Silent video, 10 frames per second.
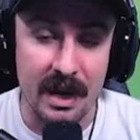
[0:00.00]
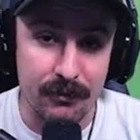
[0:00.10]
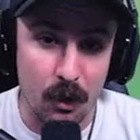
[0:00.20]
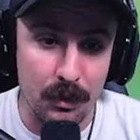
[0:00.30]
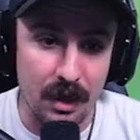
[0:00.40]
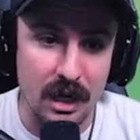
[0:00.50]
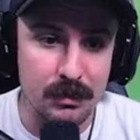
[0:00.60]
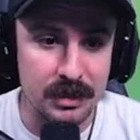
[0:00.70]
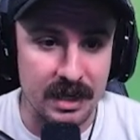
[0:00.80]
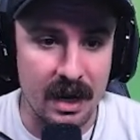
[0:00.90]
with
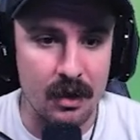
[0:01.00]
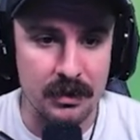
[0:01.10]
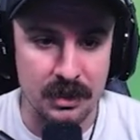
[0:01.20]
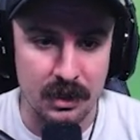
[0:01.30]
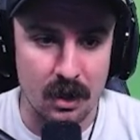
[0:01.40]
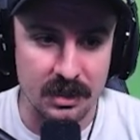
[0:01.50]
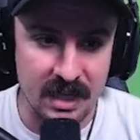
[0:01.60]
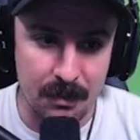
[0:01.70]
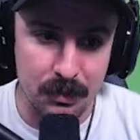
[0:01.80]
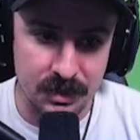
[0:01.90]
100% health, it's going to cost
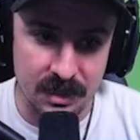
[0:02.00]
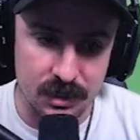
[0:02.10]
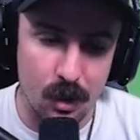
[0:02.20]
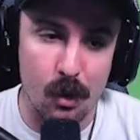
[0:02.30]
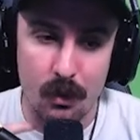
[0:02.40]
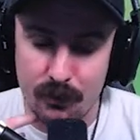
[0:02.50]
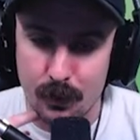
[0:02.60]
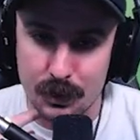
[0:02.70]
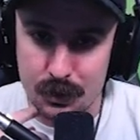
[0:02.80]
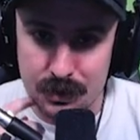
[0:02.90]
10% slow
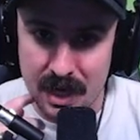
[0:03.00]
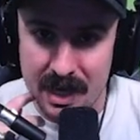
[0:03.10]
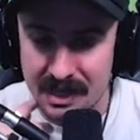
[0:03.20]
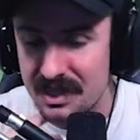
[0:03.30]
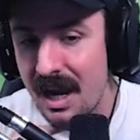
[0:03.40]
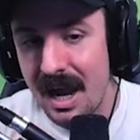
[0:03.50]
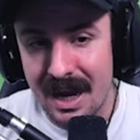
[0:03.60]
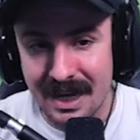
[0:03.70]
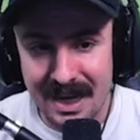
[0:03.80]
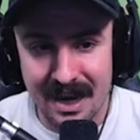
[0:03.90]
for 2 seconds.
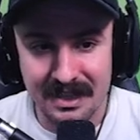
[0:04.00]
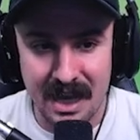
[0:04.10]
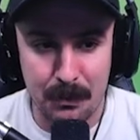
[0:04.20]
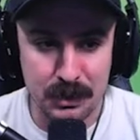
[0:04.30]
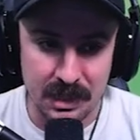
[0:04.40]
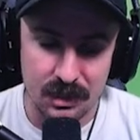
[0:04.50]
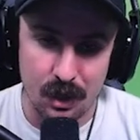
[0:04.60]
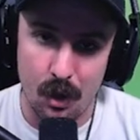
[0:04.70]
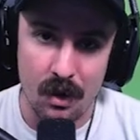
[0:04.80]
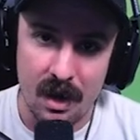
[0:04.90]
Again, 10%
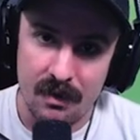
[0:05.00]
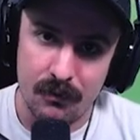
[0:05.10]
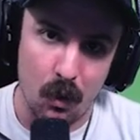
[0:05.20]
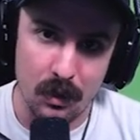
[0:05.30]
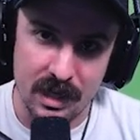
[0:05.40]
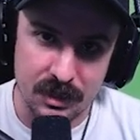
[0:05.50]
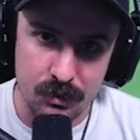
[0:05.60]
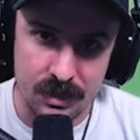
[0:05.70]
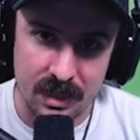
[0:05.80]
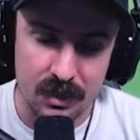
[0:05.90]
slow for only a
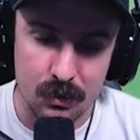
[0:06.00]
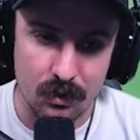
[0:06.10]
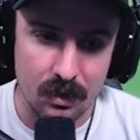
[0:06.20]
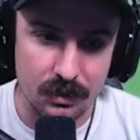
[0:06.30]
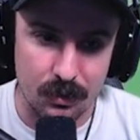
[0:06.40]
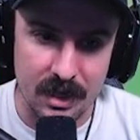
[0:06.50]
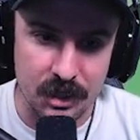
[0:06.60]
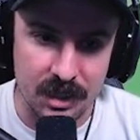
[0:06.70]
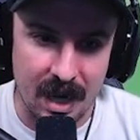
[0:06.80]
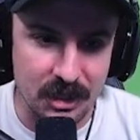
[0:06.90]
2-second
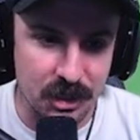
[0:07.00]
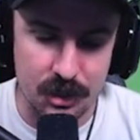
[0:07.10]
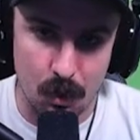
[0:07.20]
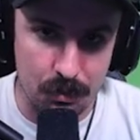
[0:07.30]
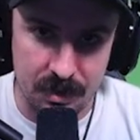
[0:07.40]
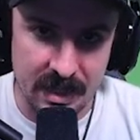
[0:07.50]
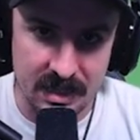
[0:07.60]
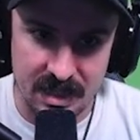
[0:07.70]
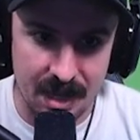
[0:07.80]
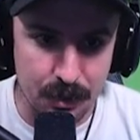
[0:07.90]
duration. I just don't think
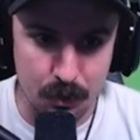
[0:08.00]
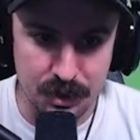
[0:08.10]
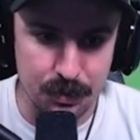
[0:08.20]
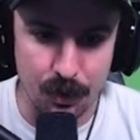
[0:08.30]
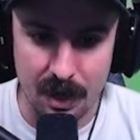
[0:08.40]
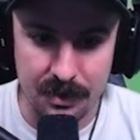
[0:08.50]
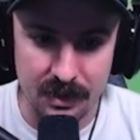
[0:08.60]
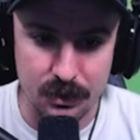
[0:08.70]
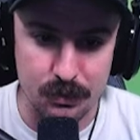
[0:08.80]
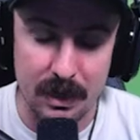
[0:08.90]
it's that noticeable. I think
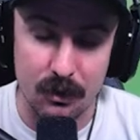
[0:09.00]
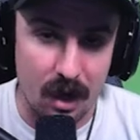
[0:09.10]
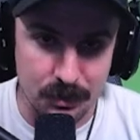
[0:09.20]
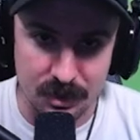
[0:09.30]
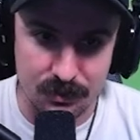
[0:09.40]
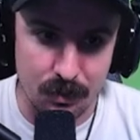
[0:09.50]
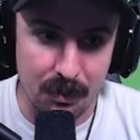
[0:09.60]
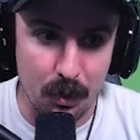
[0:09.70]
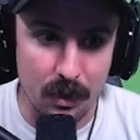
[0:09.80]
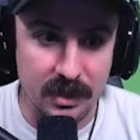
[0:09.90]
there's better options for my
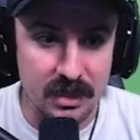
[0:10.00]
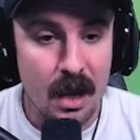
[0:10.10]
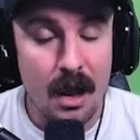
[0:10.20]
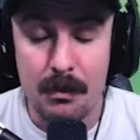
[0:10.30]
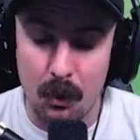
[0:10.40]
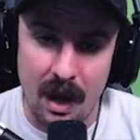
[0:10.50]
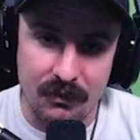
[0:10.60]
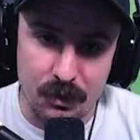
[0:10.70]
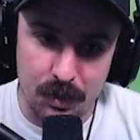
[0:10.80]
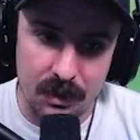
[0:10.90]
points, but we'll have
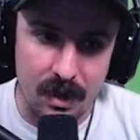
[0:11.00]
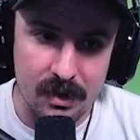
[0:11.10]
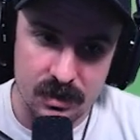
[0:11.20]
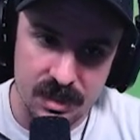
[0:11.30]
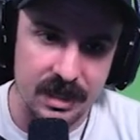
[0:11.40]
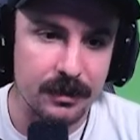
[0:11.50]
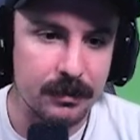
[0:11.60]
to play around and see.